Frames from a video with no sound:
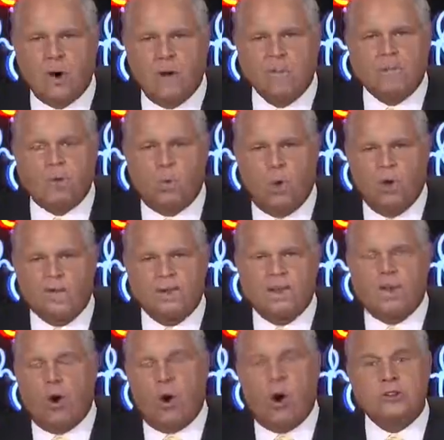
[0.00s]
Trump
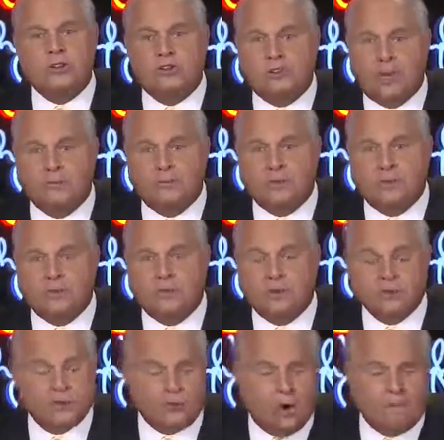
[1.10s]
won on
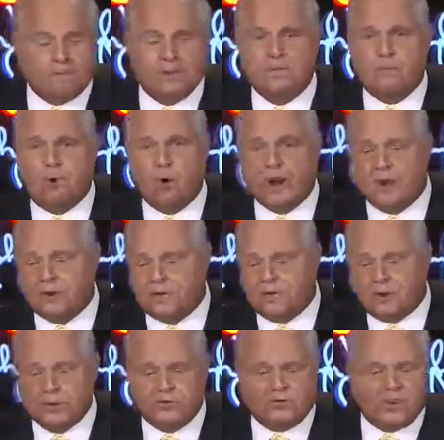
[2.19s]
substance. Trump did more
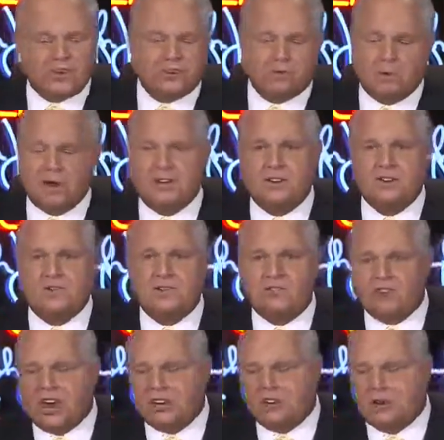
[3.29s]
interviews. He explained
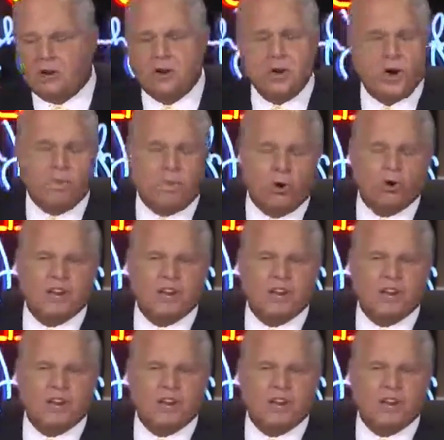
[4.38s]
his agenda